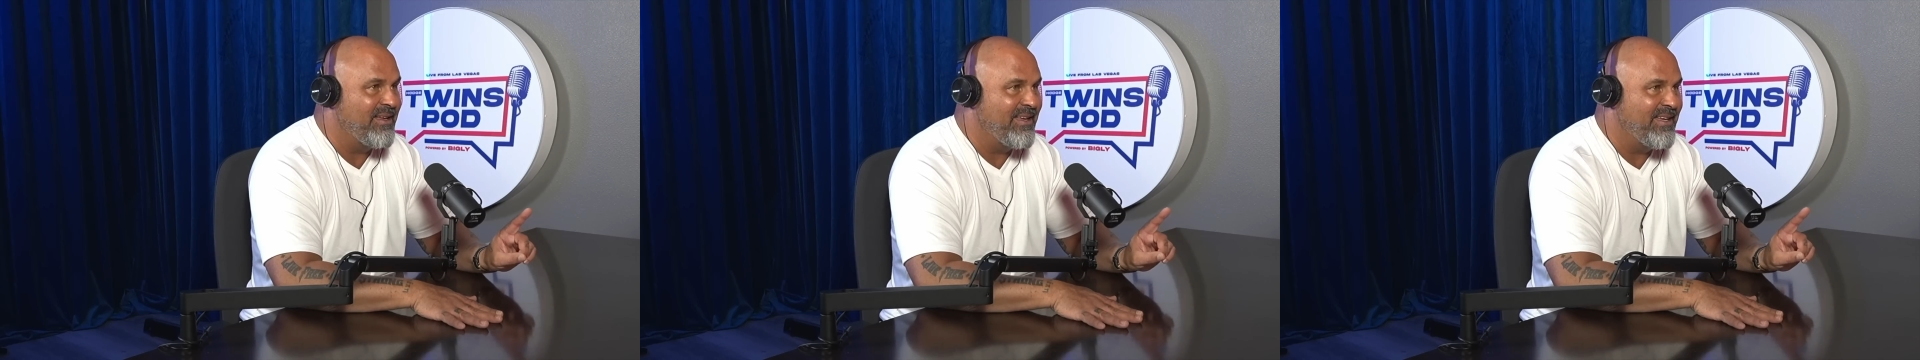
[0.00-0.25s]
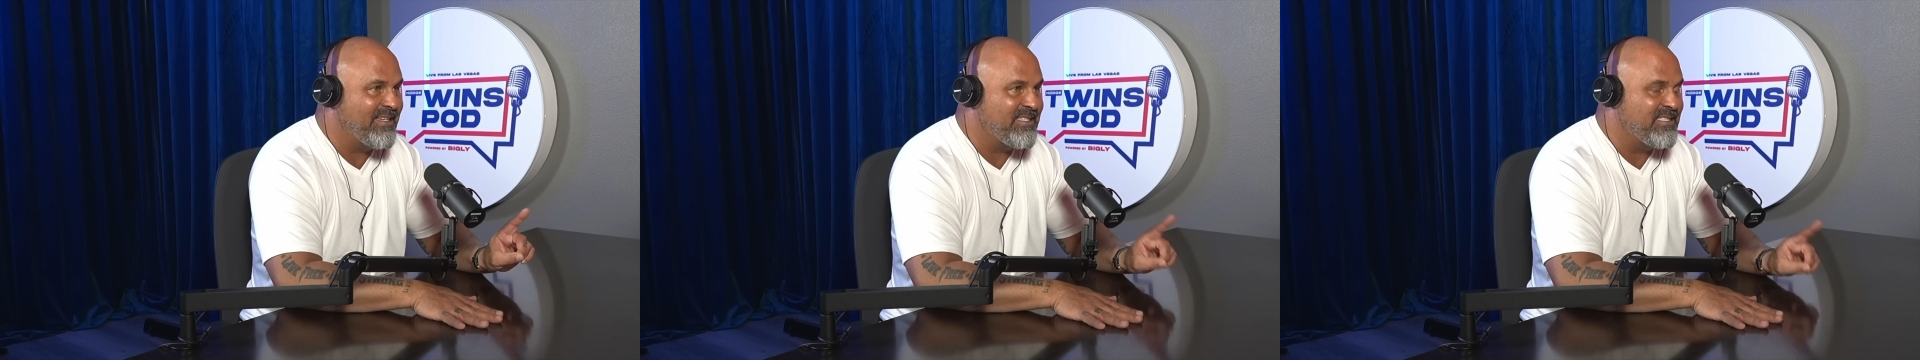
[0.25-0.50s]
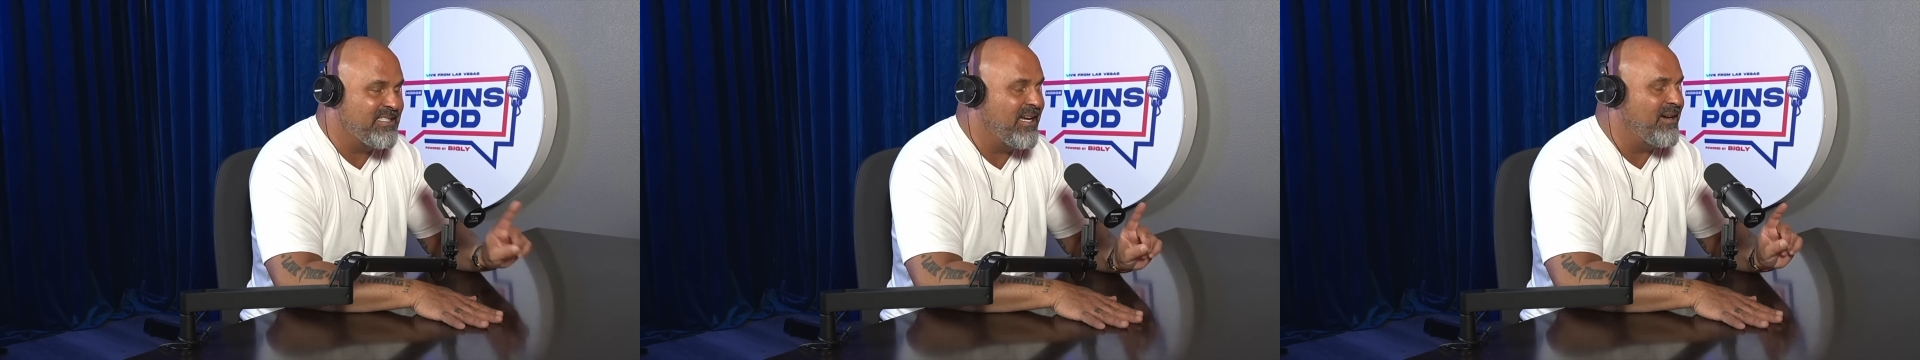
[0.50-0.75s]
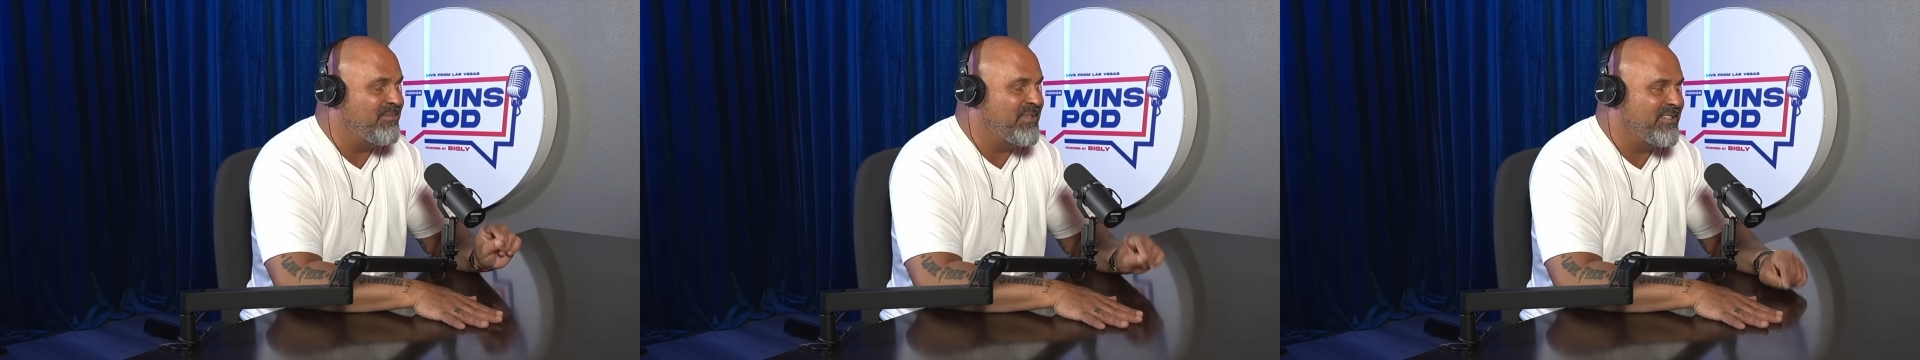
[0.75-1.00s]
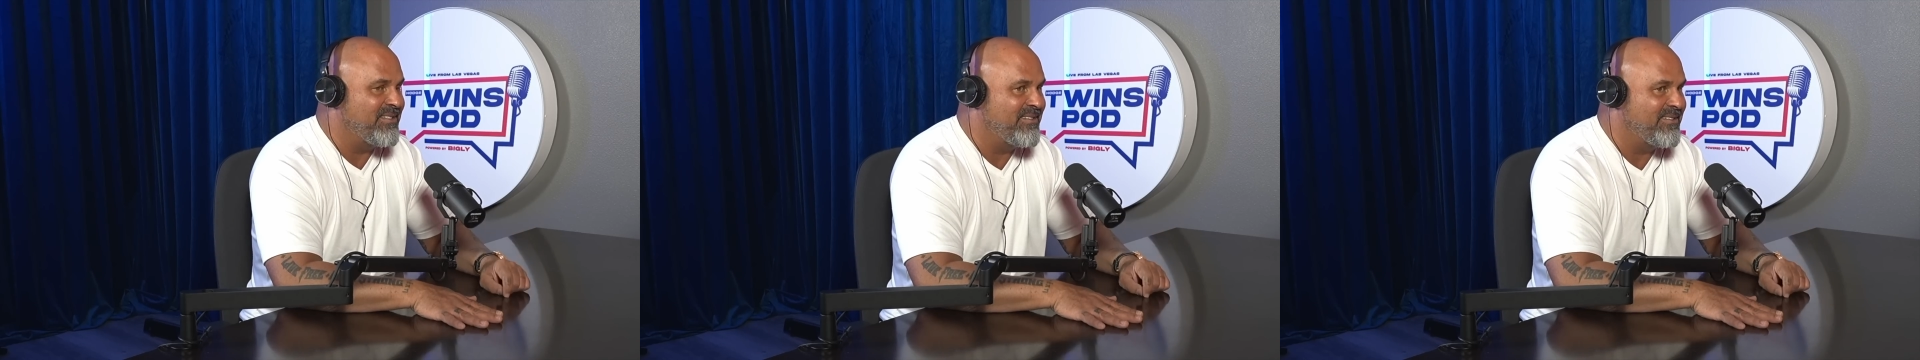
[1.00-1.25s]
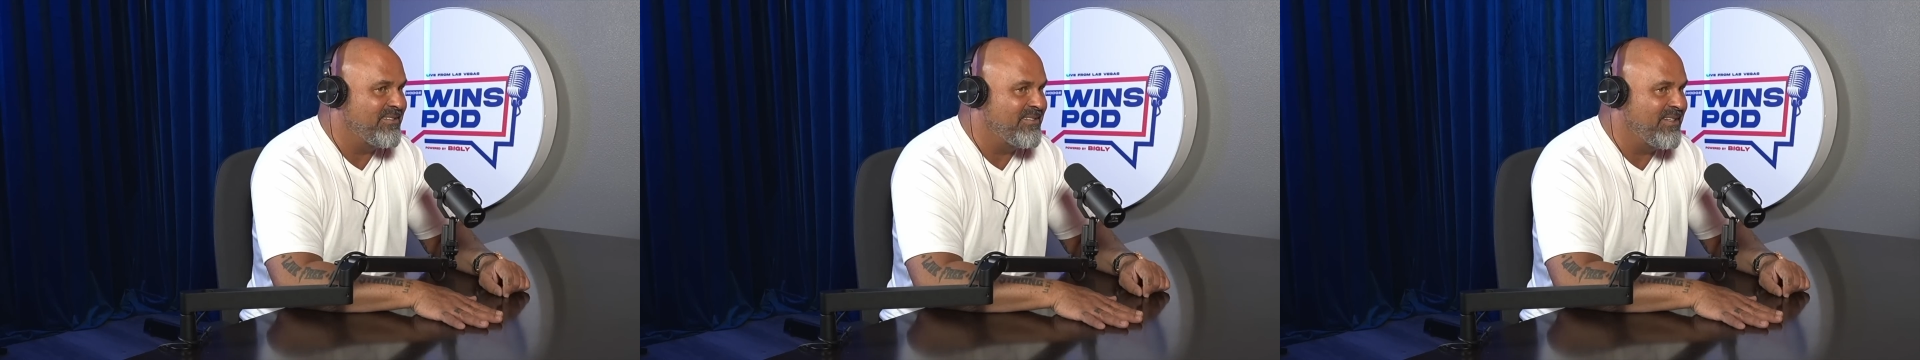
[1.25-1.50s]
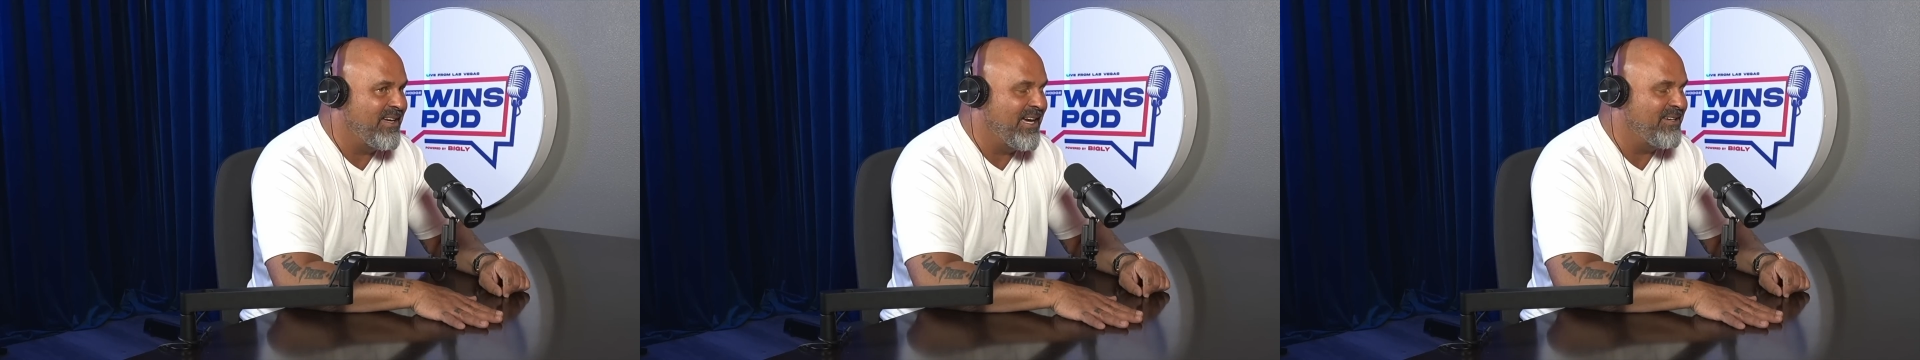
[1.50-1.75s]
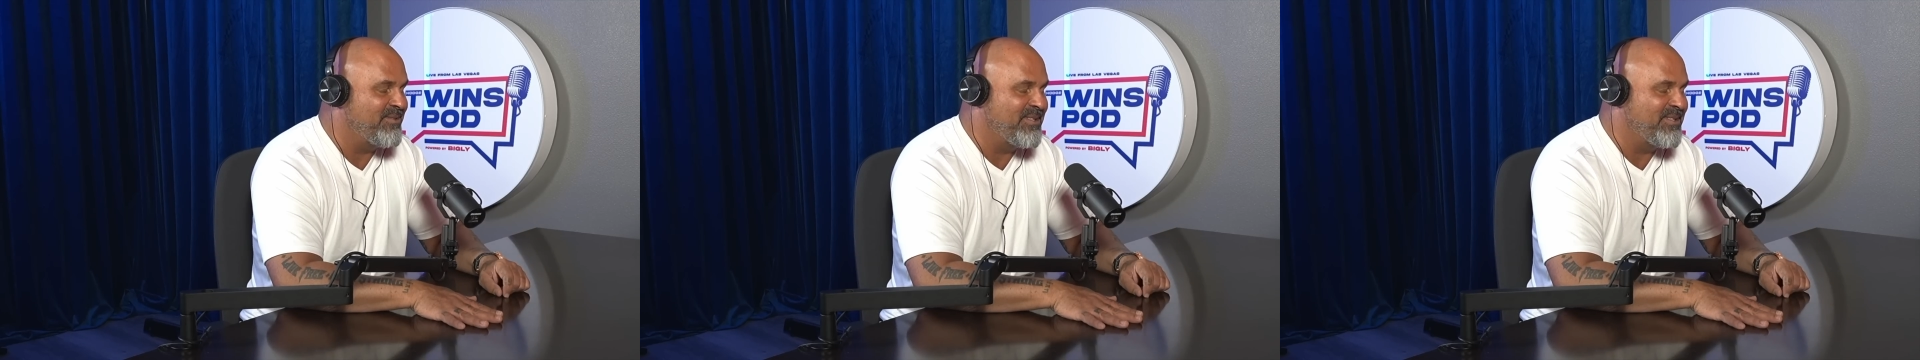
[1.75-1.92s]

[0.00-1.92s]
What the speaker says: except I don't